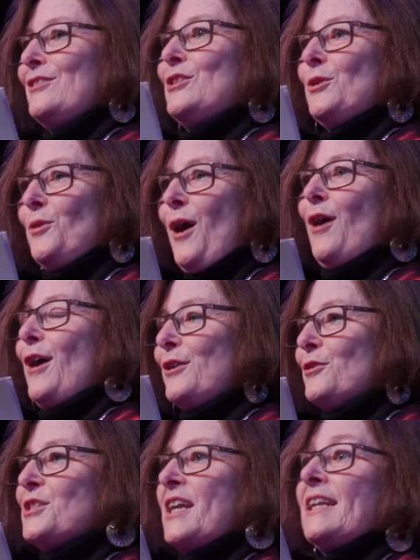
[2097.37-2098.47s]
to our
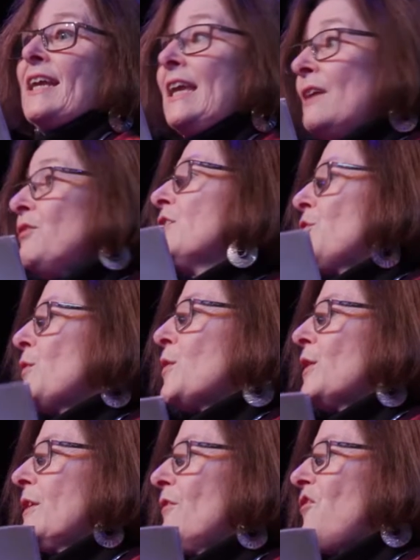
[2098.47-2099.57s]
understanding, even if we were
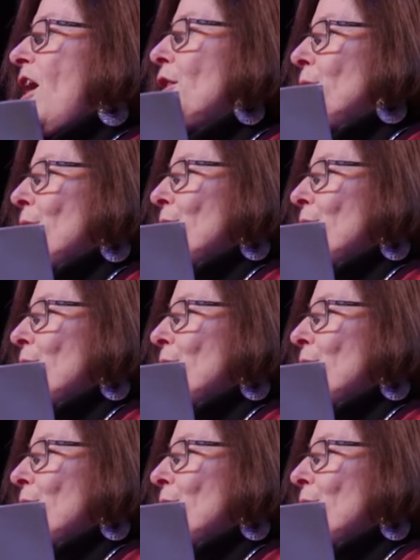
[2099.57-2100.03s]
going to follow